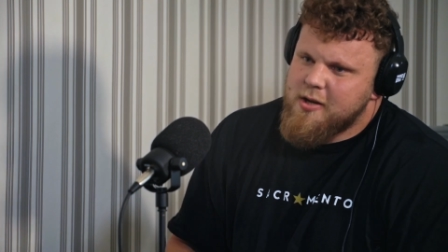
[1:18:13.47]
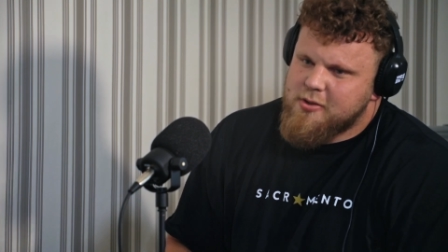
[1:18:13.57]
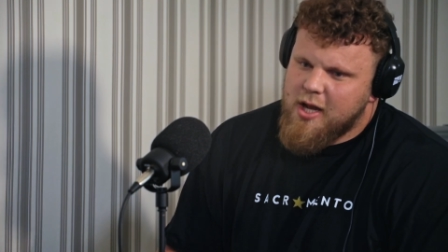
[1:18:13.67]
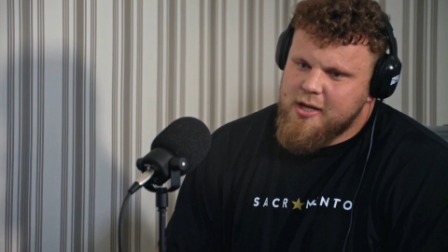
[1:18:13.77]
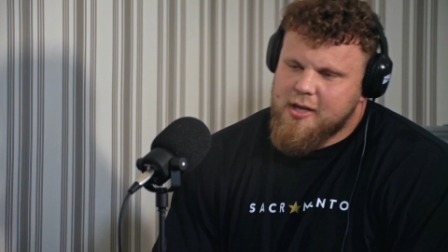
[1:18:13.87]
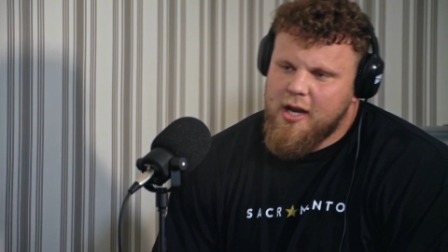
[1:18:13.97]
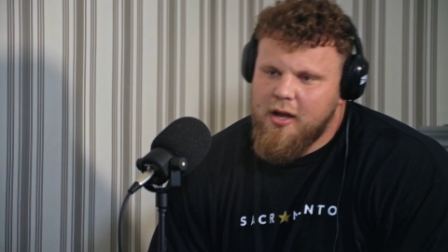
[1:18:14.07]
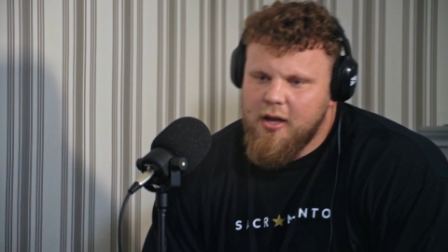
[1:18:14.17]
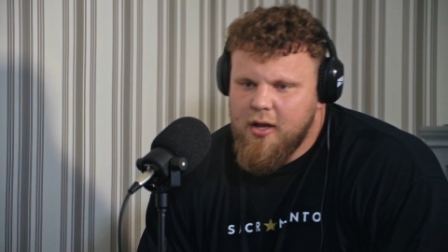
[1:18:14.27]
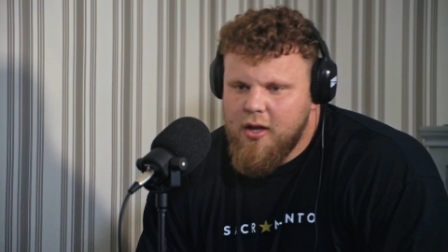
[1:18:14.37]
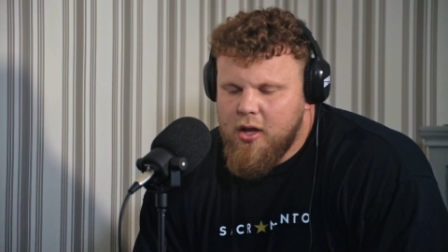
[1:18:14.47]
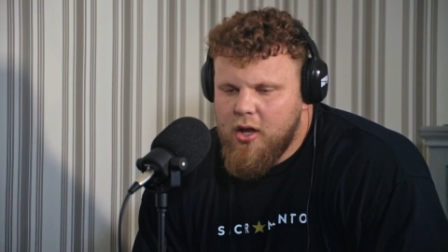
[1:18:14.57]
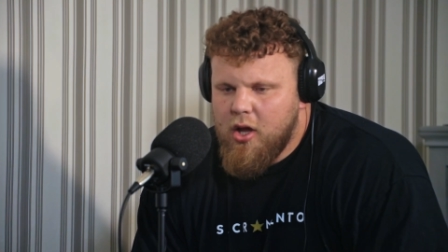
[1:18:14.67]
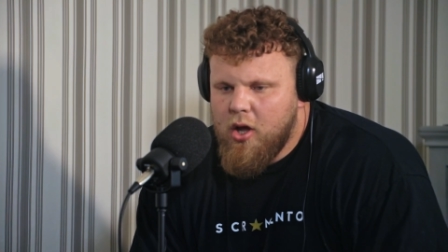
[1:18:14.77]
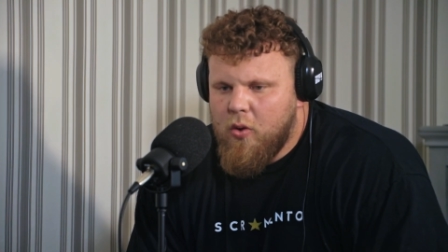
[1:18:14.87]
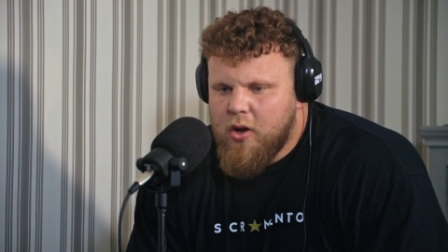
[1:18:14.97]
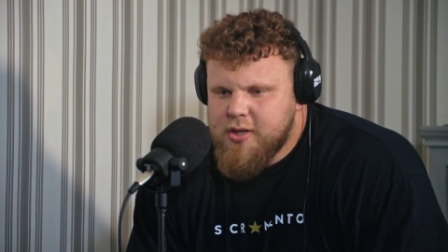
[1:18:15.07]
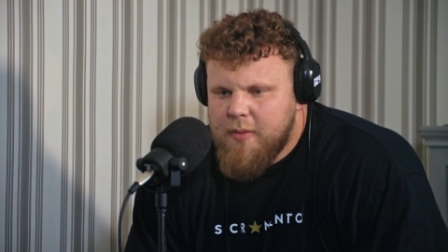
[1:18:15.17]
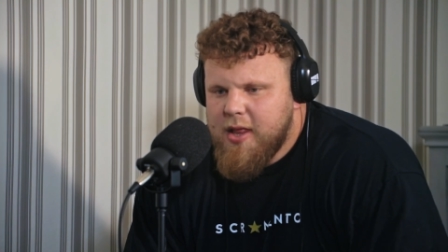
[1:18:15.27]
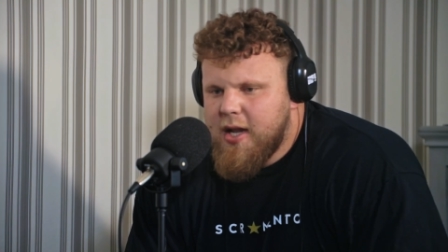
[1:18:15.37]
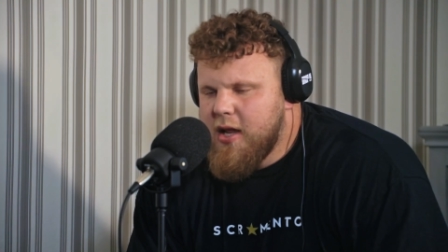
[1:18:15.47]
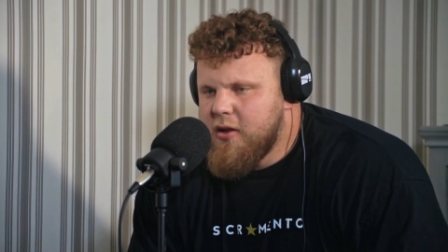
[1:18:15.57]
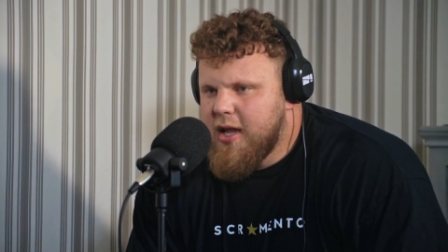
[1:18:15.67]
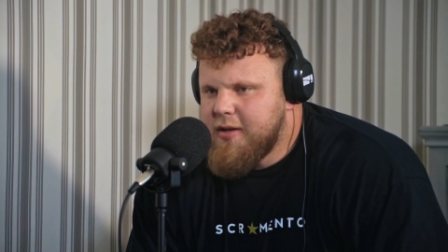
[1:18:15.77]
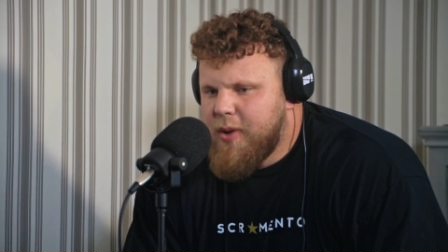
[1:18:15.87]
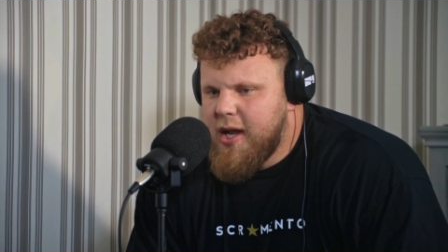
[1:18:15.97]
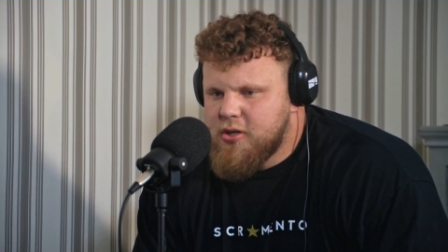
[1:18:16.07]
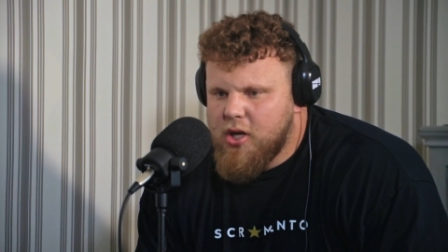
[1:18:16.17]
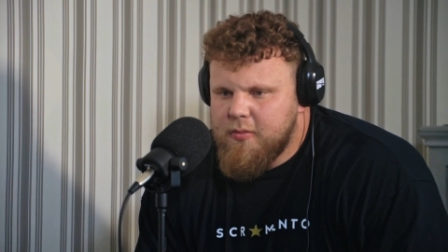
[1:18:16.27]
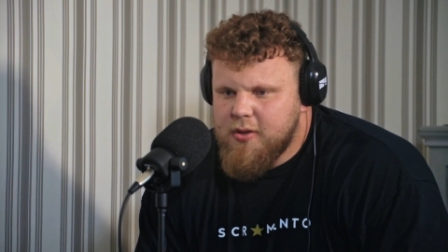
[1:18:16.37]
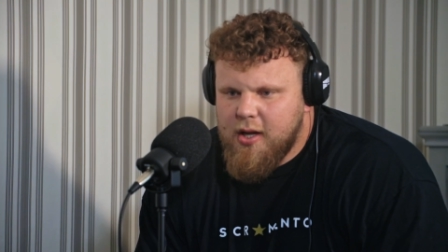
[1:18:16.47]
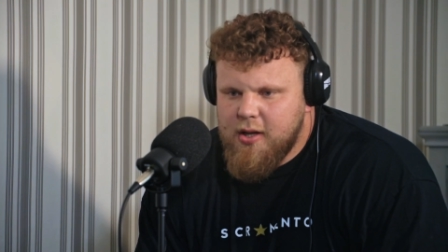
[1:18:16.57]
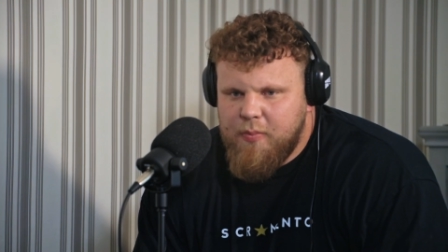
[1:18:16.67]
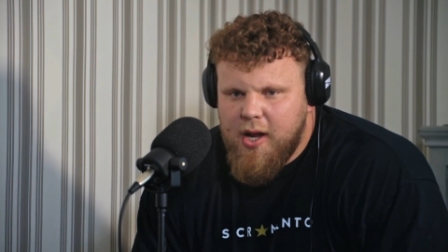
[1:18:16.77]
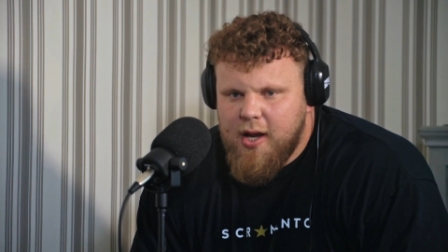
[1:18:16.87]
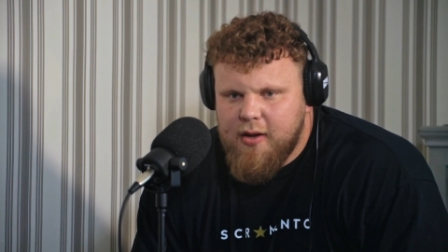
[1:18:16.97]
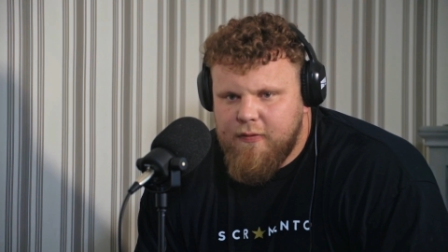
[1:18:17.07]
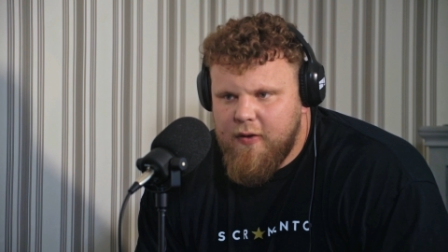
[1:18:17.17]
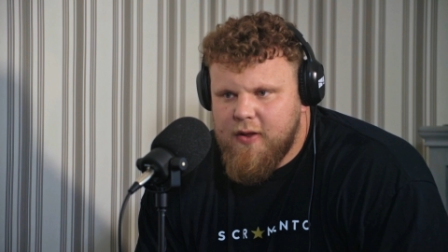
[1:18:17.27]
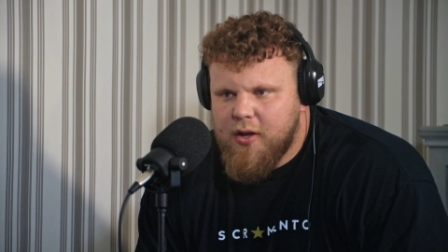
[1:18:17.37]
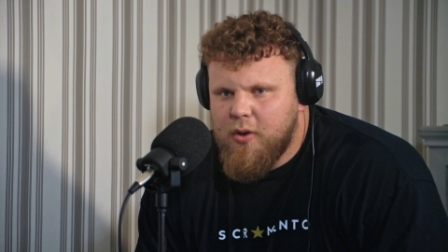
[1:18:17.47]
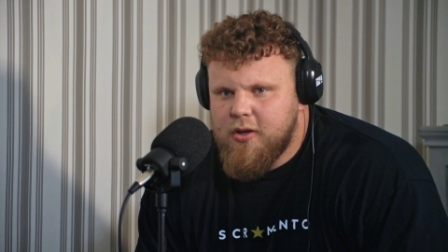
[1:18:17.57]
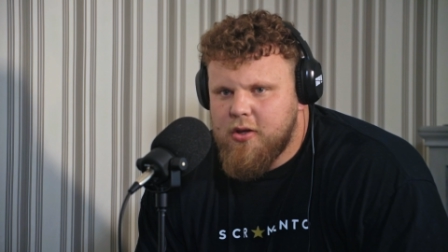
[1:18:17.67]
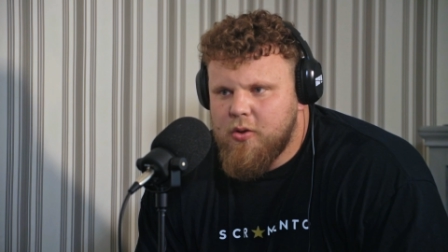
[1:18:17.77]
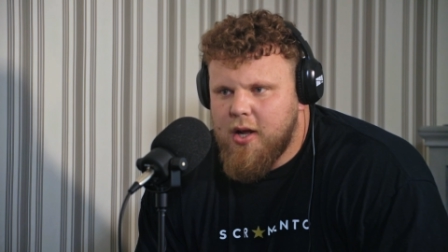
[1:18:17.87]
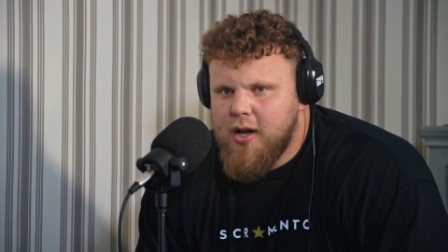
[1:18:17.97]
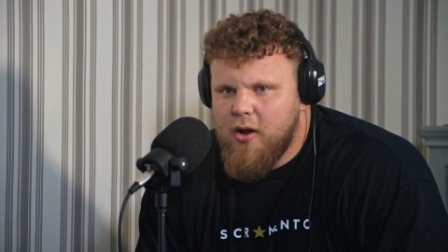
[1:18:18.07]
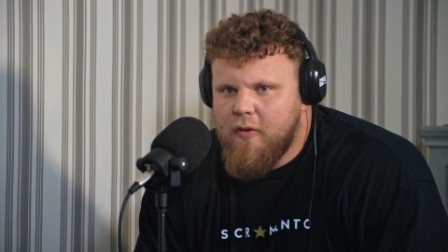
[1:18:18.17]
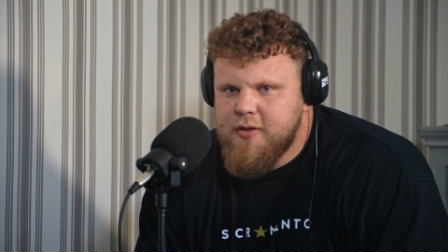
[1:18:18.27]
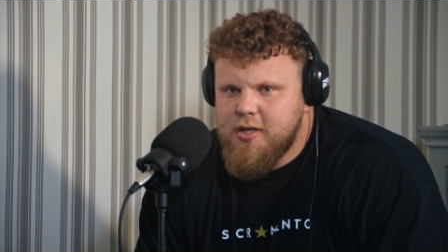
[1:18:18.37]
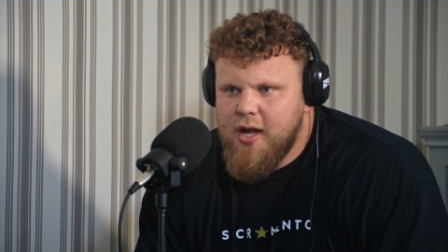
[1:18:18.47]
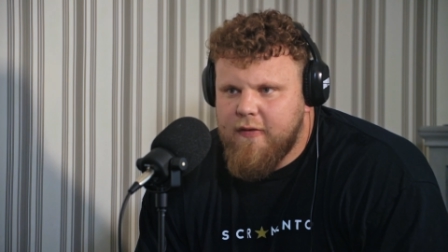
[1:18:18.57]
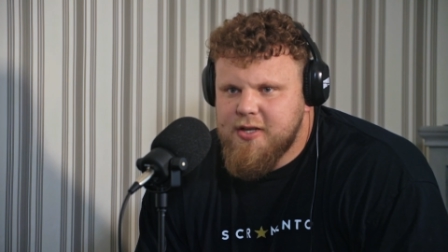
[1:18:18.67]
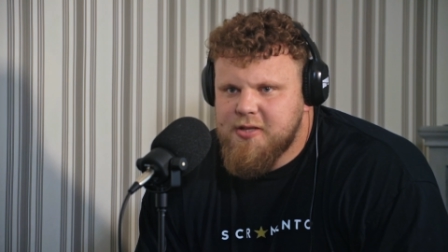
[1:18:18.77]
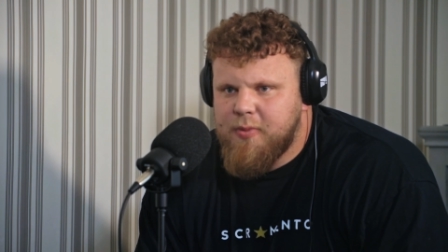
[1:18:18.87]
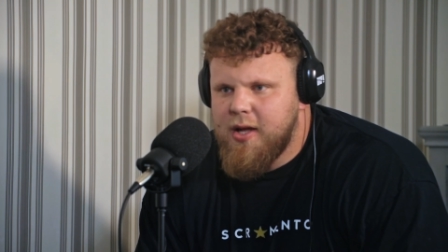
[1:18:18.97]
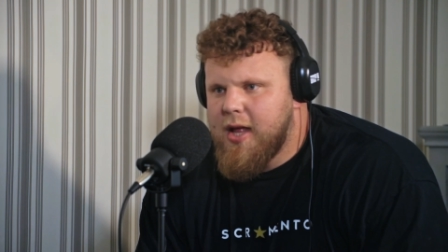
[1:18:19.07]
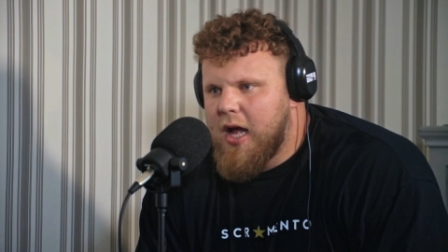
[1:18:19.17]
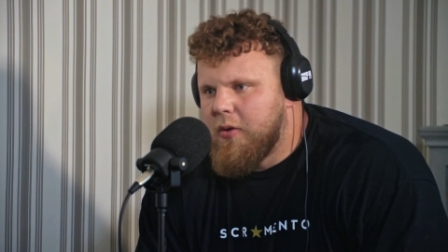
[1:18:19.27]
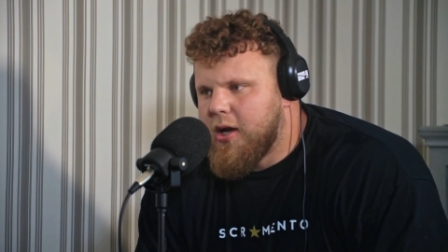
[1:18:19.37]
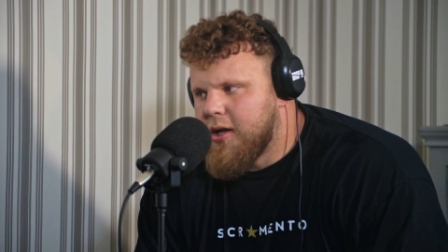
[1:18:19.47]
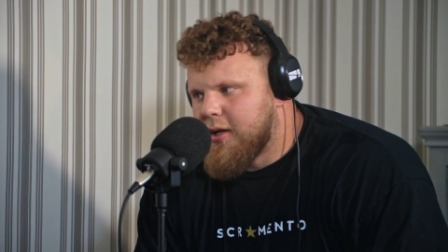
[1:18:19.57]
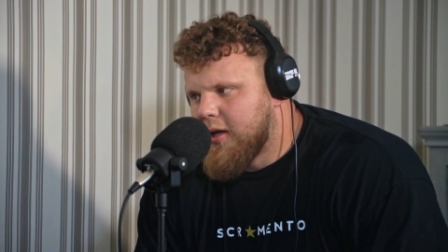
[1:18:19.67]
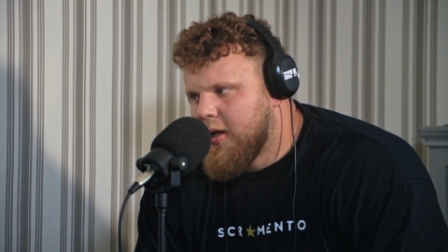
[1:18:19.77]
So that's kind of what it's like. But then they pay like 50 quid to do it, and then obviously you have to split that with like